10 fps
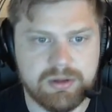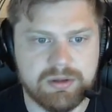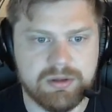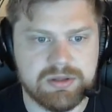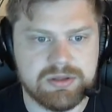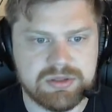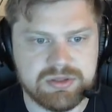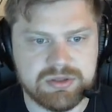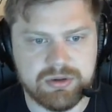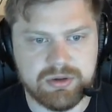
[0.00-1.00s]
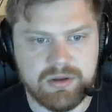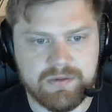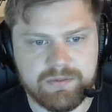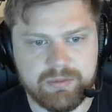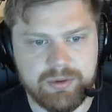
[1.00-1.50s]
Let's start off
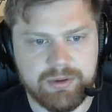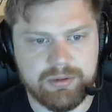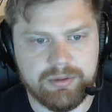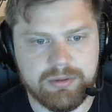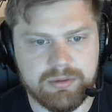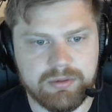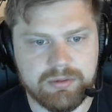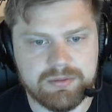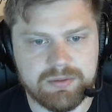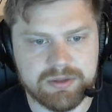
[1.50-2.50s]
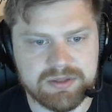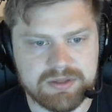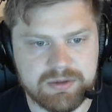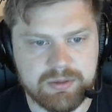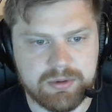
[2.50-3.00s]
with we're going to take
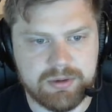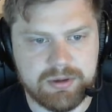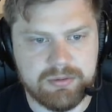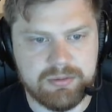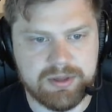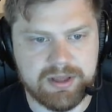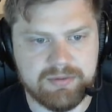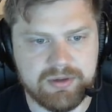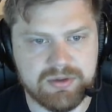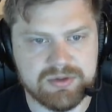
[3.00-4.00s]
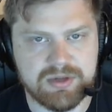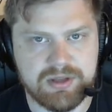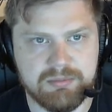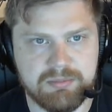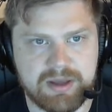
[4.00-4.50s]
the URL. You have a username
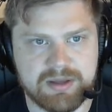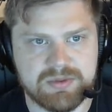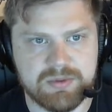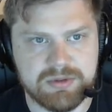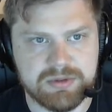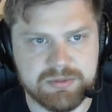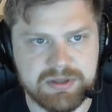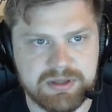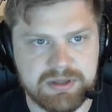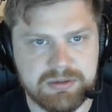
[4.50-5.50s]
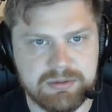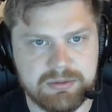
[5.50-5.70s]
and password to begin.